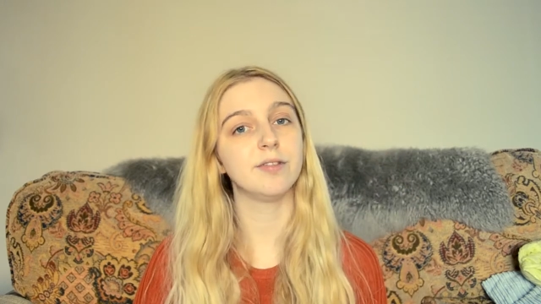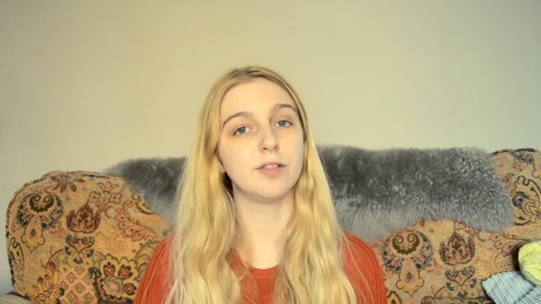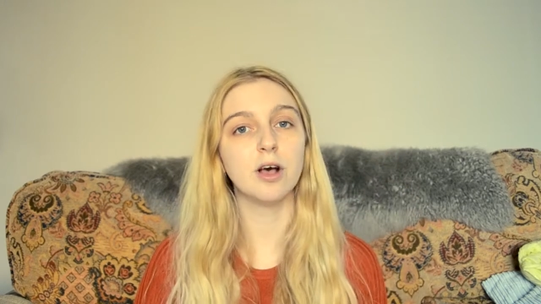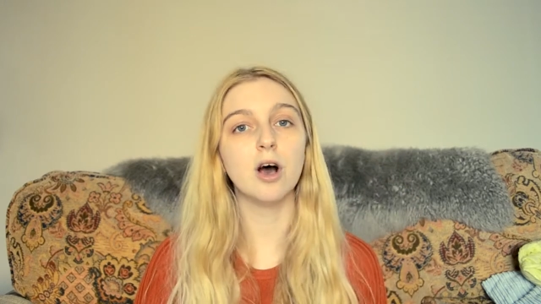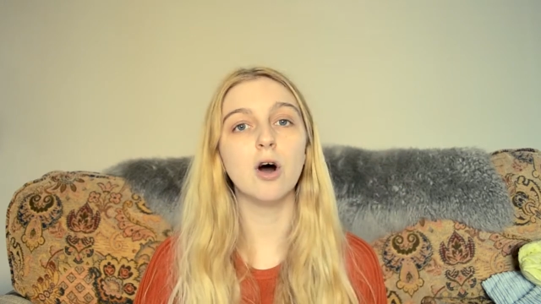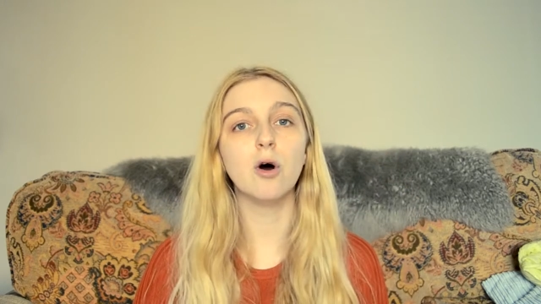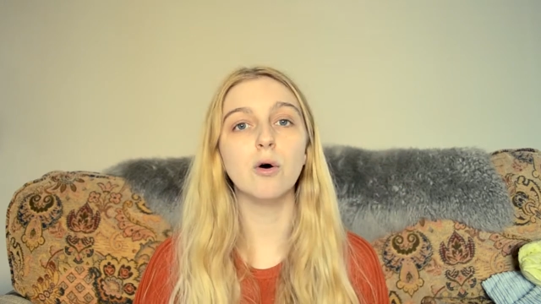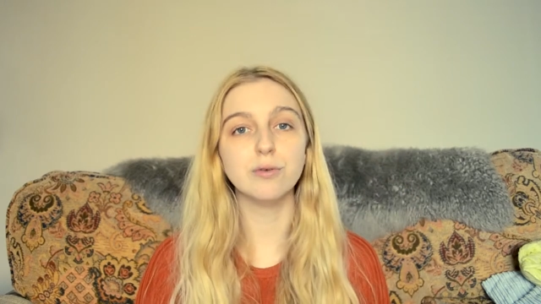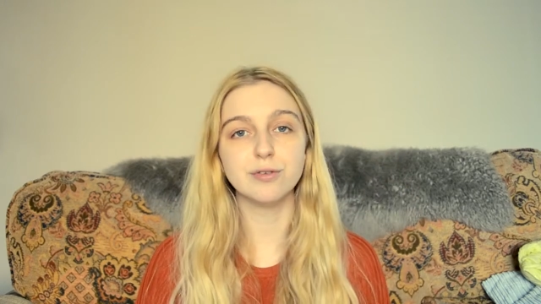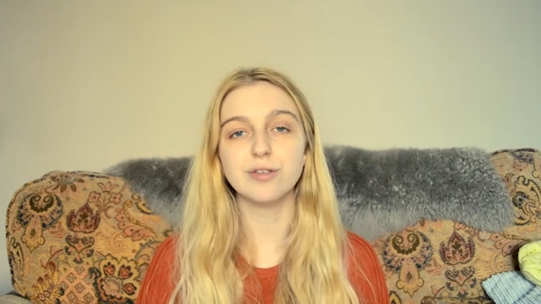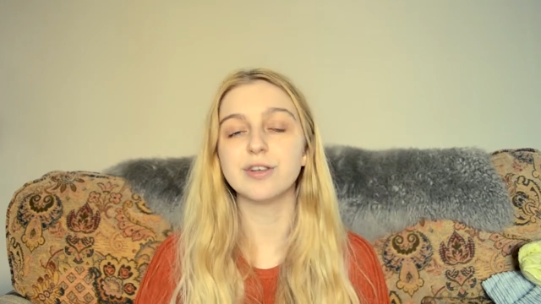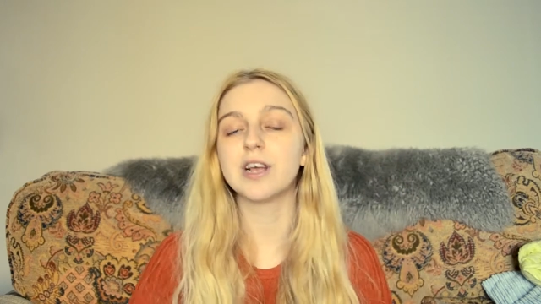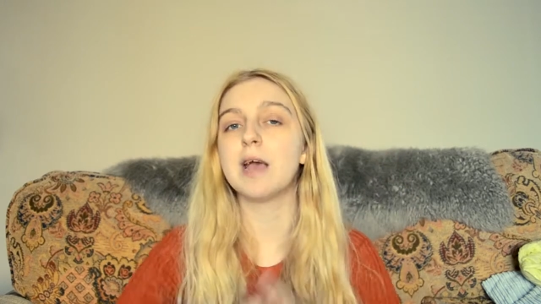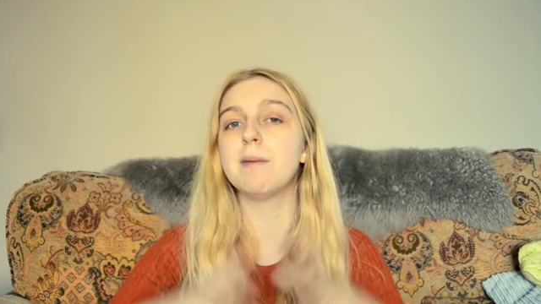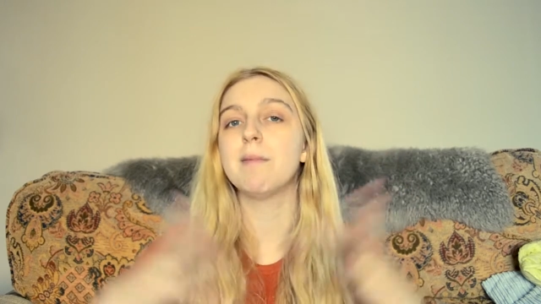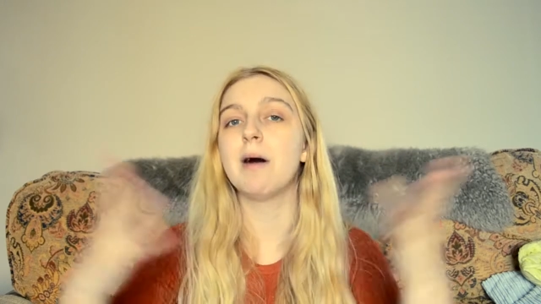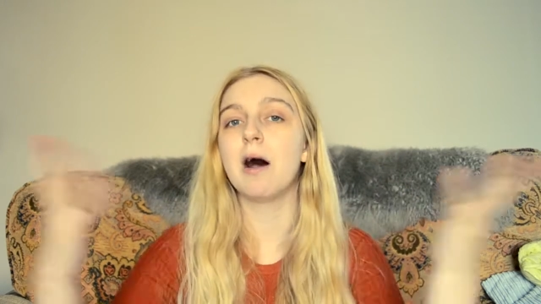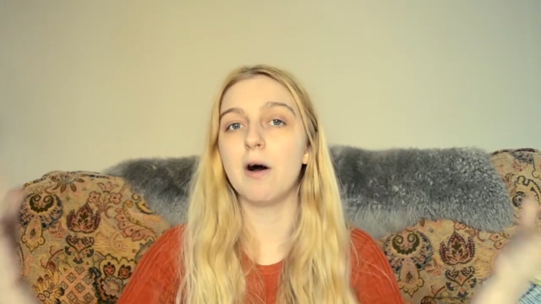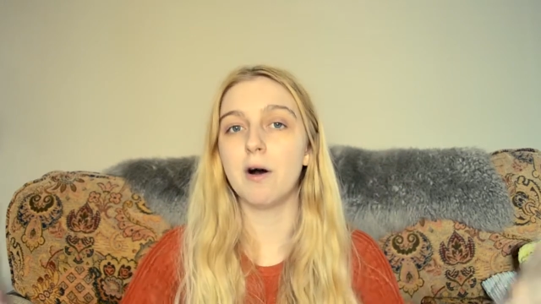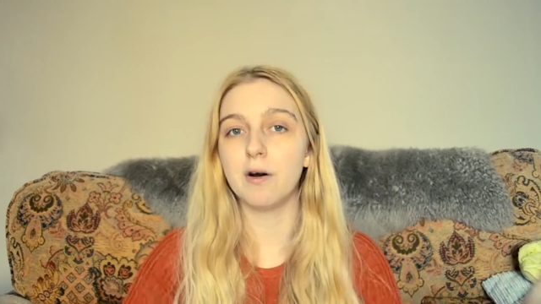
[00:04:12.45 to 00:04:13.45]
that also
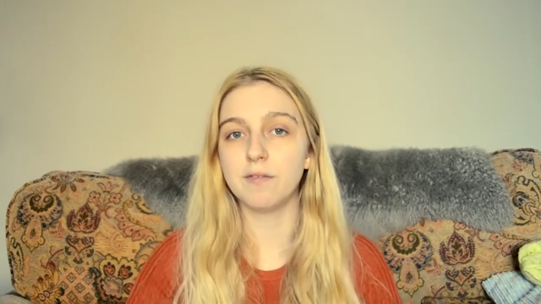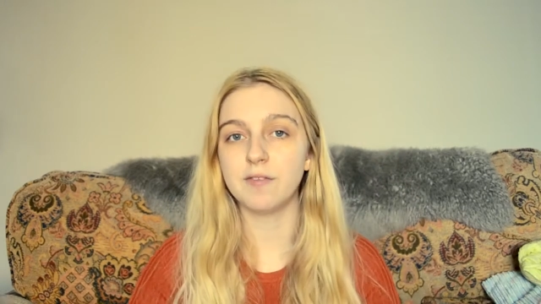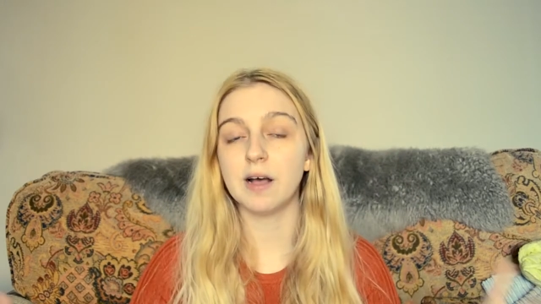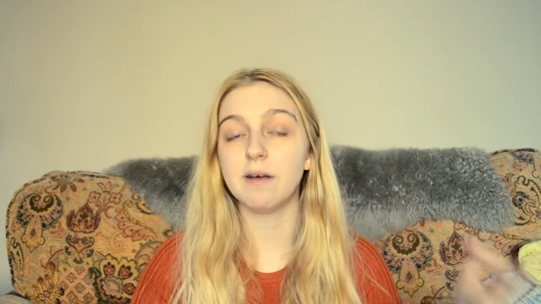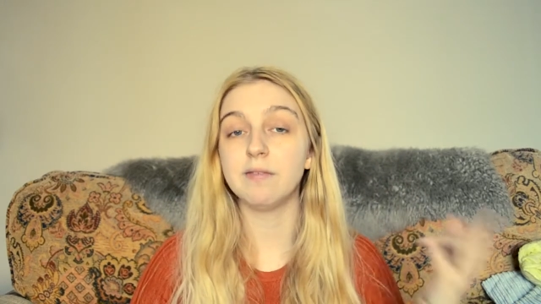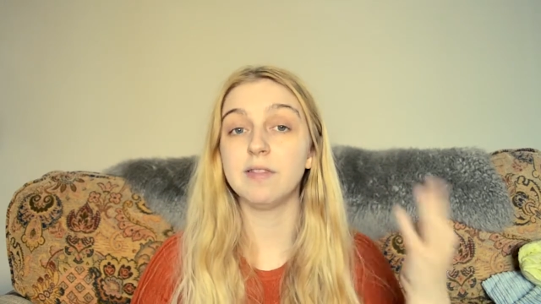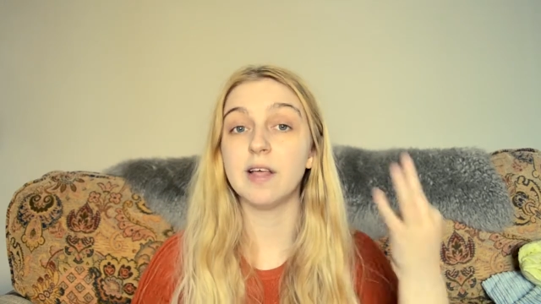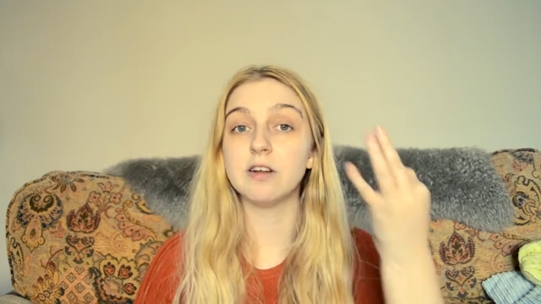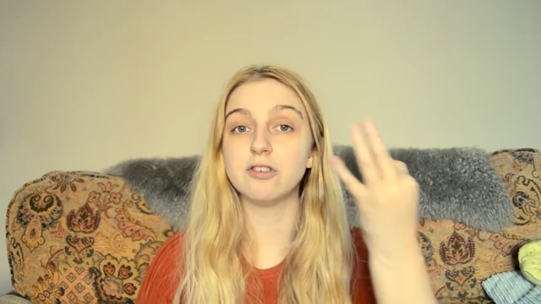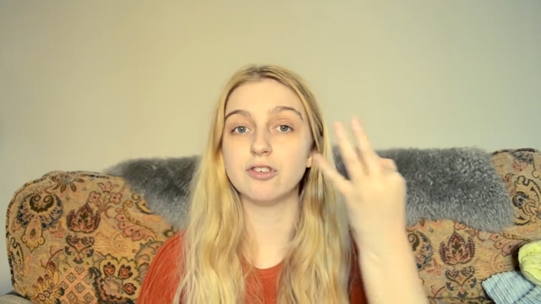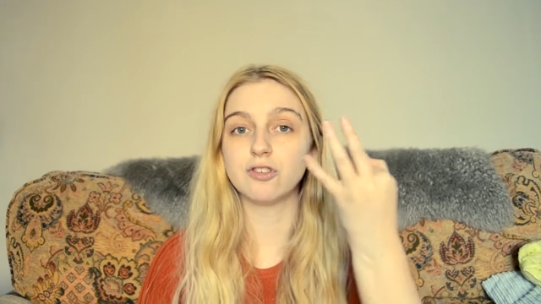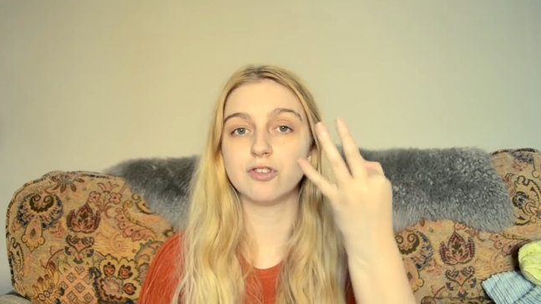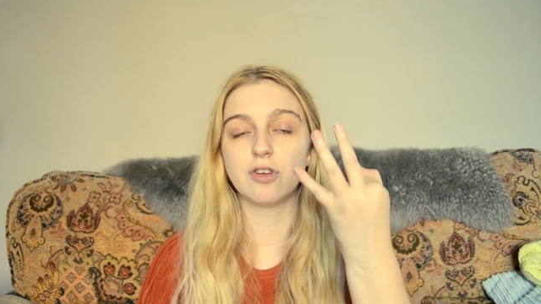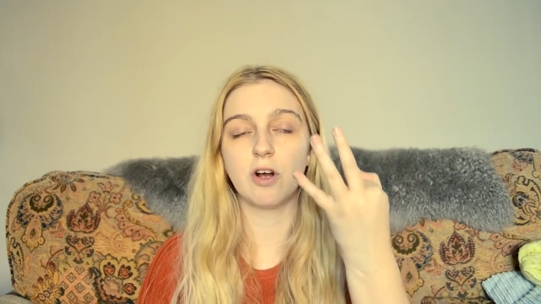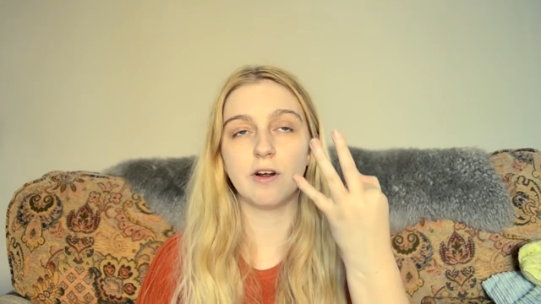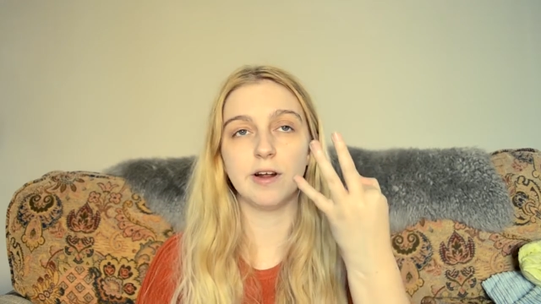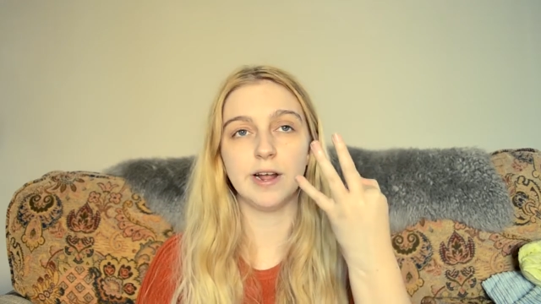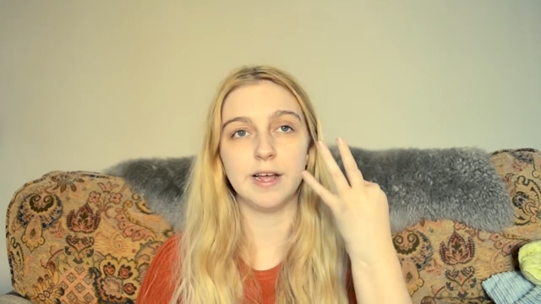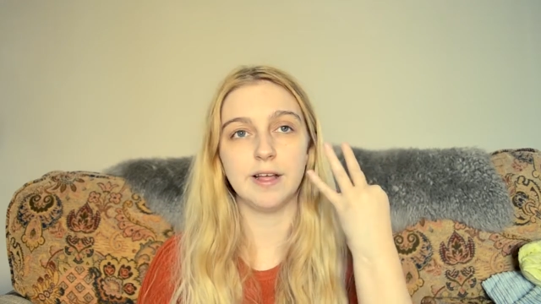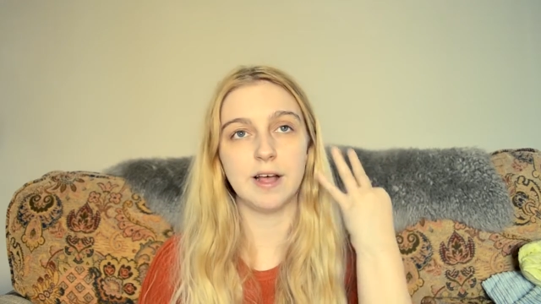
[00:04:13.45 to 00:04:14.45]
came out of uh, that, they're just,
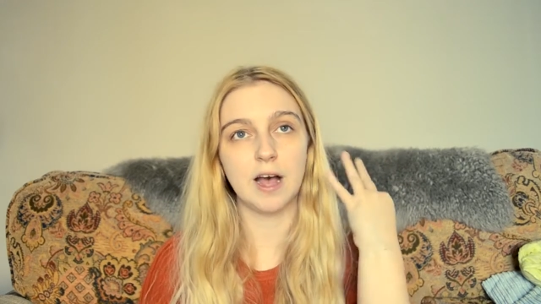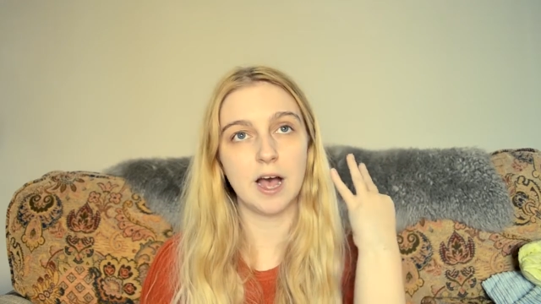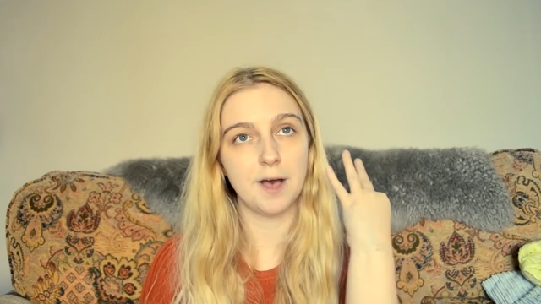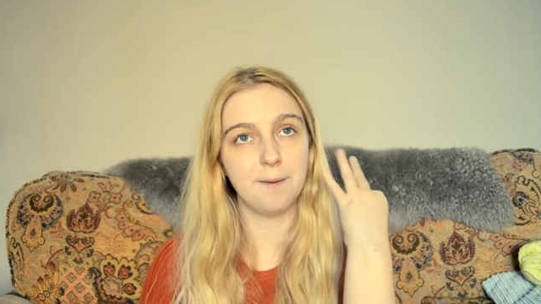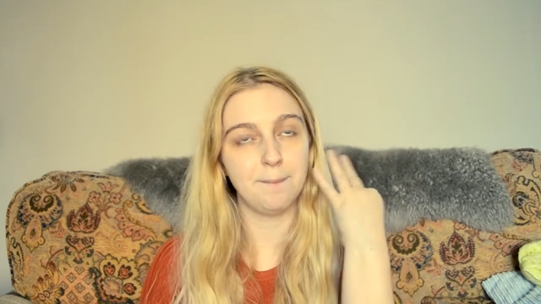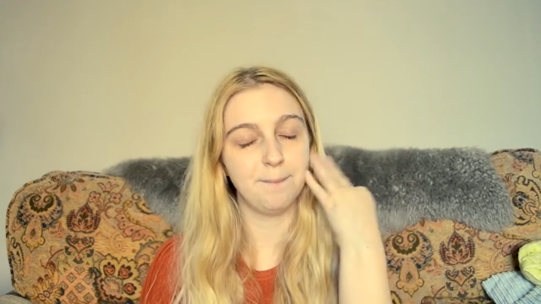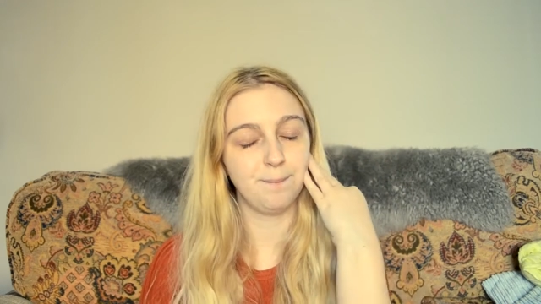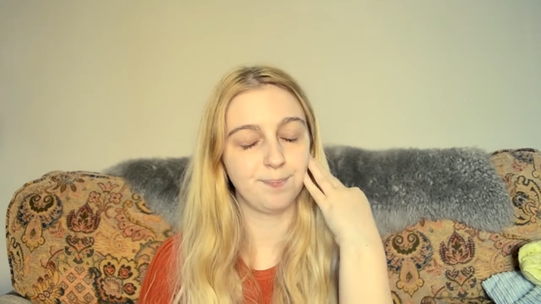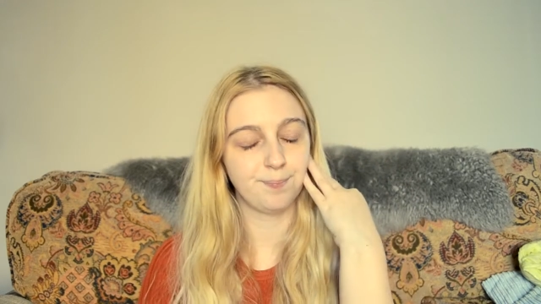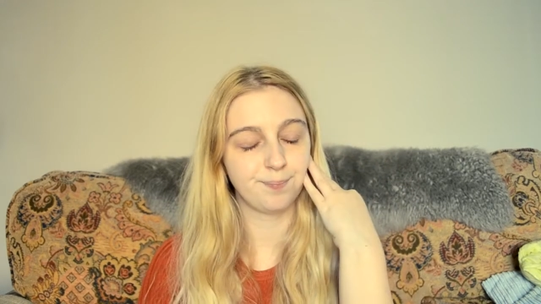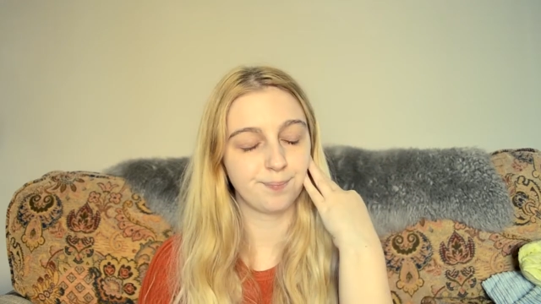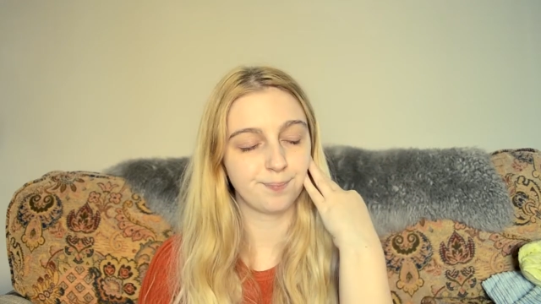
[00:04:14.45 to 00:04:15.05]
sorry, um,